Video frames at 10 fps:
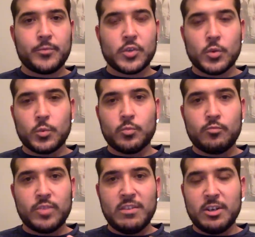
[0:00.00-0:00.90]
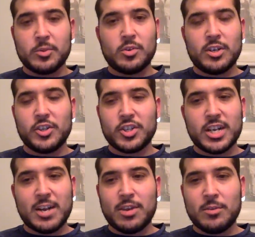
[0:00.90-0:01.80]
So even up to 100
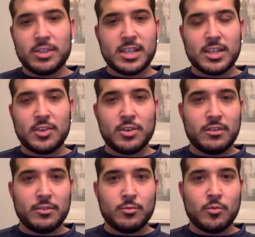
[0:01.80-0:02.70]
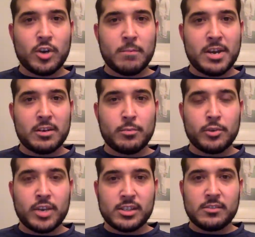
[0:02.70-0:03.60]
shot, I would say don't even worry about a
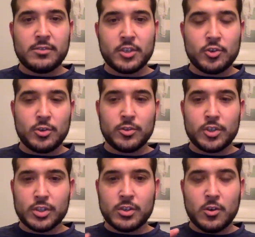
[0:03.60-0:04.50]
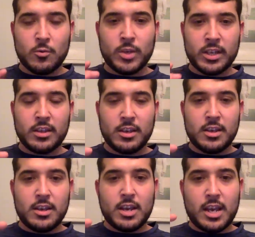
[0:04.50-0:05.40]
progressive controller. Just go with
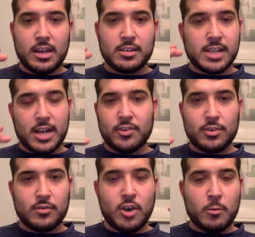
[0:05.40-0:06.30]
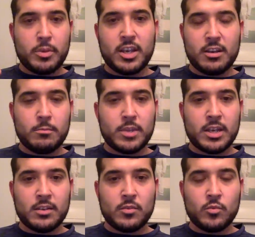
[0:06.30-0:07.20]
a standard RPM
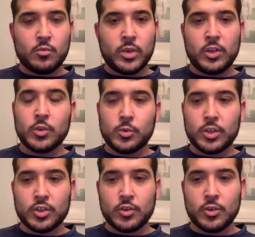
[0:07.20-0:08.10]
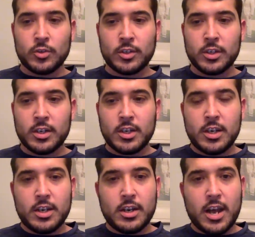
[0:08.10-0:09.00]
and window switch controller.
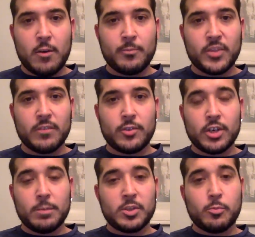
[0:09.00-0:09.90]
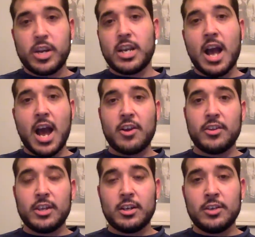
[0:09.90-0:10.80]
Now, if you're going to be spraying higher
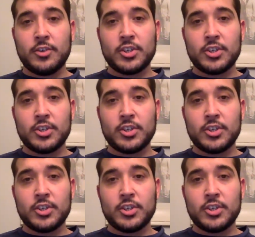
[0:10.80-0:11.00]
than 100